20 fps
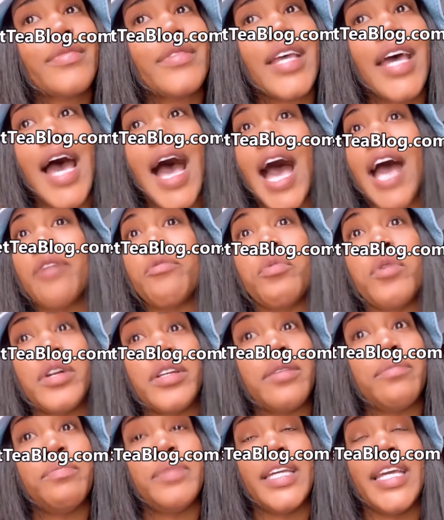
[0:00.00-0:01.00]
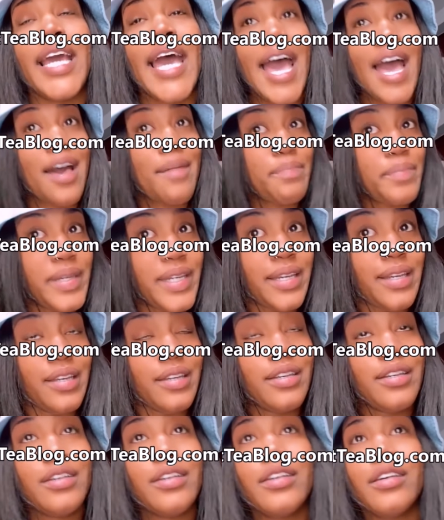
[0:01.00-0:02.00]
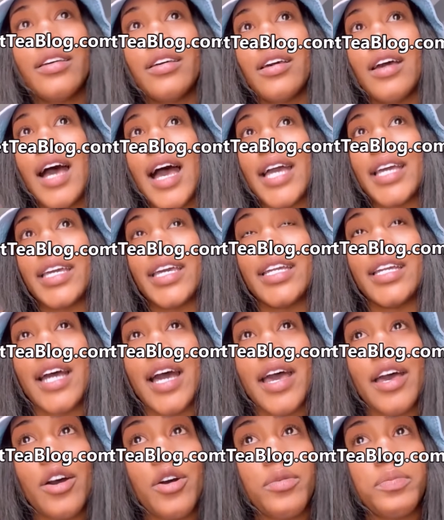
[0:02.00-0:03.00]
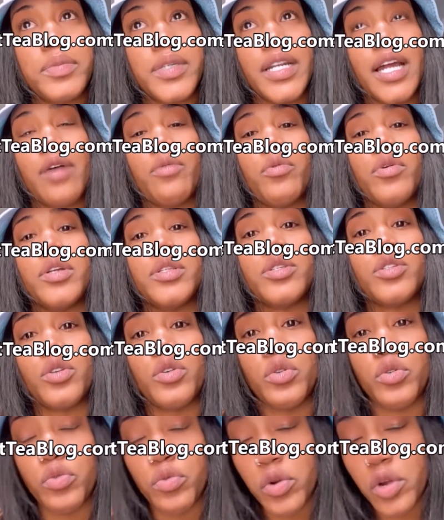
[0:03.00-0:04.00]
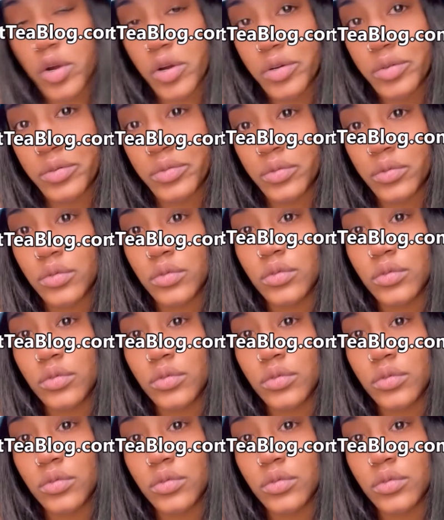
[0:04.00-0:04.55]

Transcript: that I want to be happy. I cannot help that I want to grow.